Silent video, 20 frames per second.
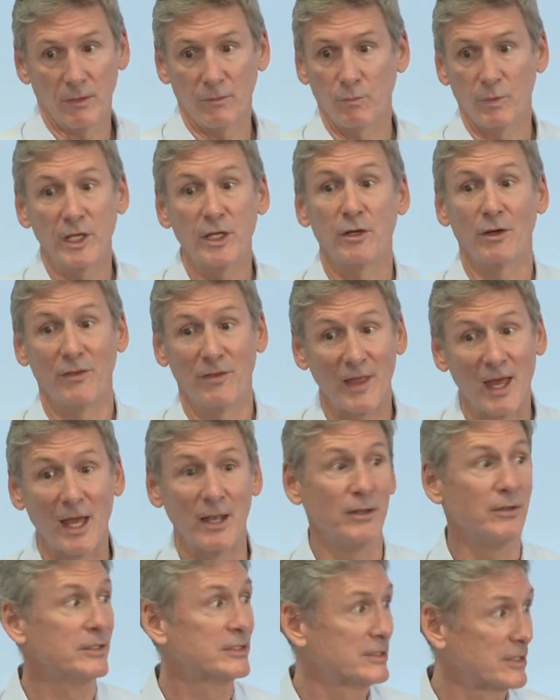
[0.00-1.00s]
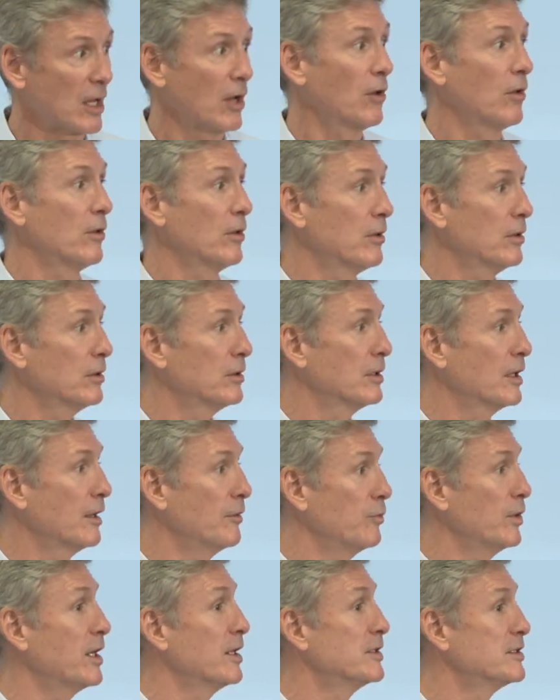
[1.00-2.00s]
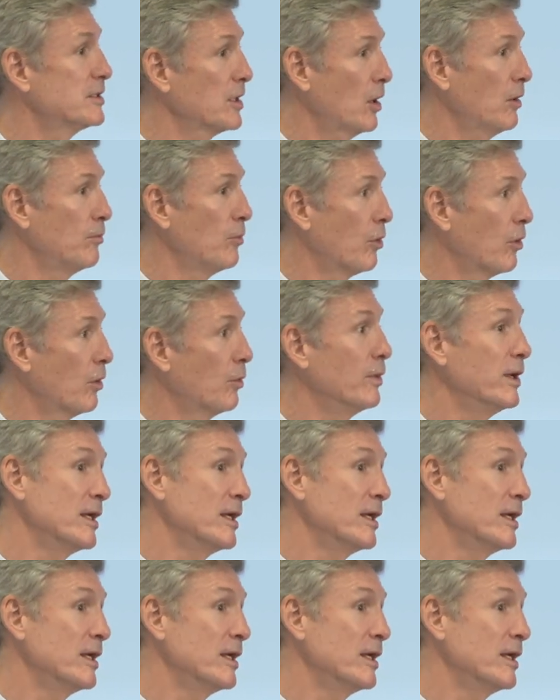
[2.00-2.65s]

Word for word: we could then sell, and we could sell more,